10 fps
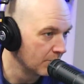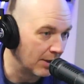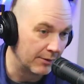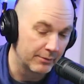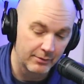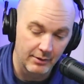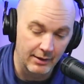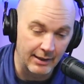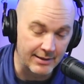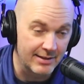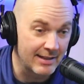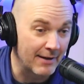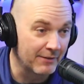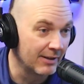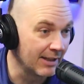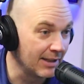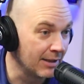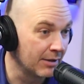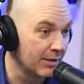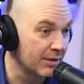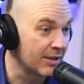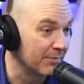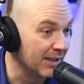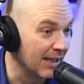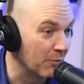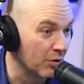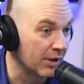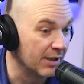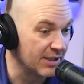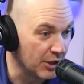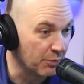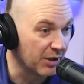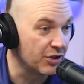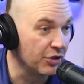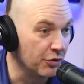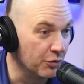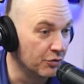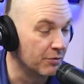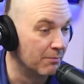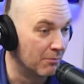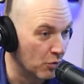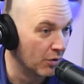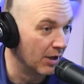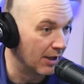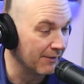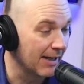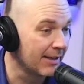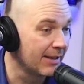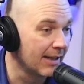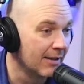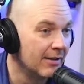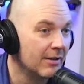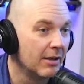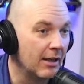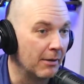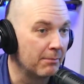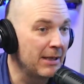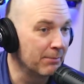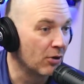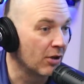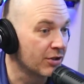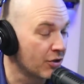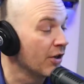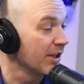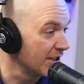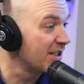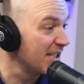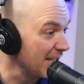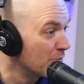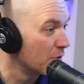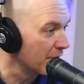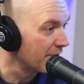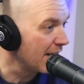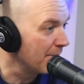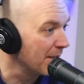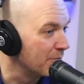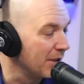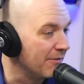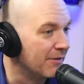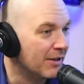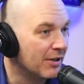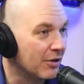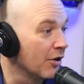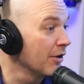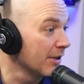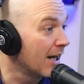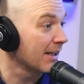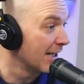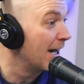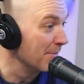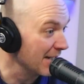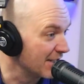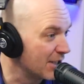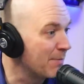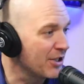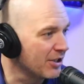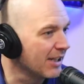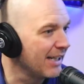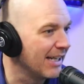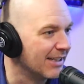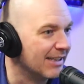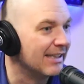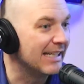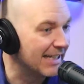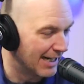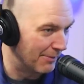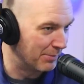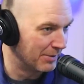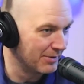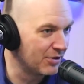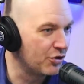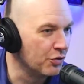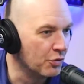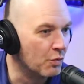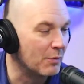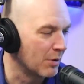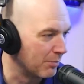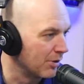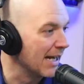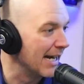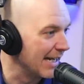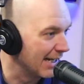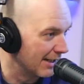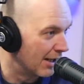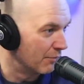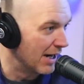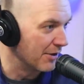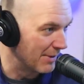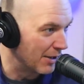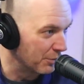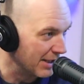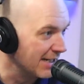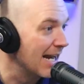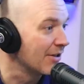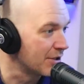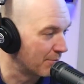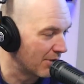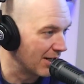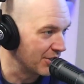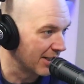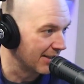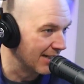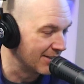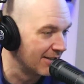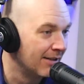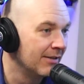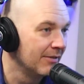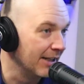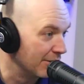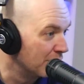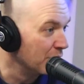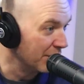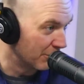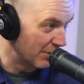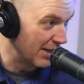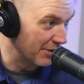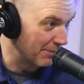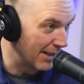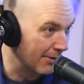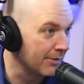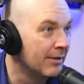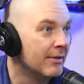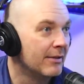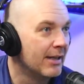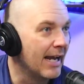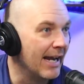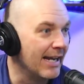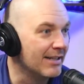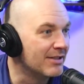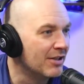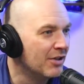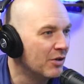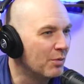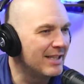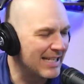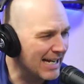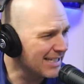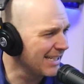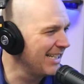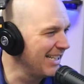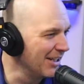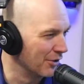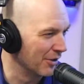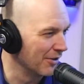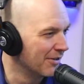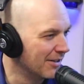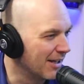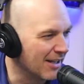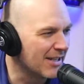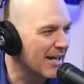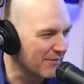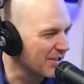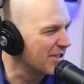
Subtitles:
Well, it's definitely something that we're continuing to use more of. And I think people are starting to see more of them. And we've heard a lot of comments, especially in the lead up to when we're planning a roundabout. We announce a project that's including a roundabout, and we tend to hear a lot of the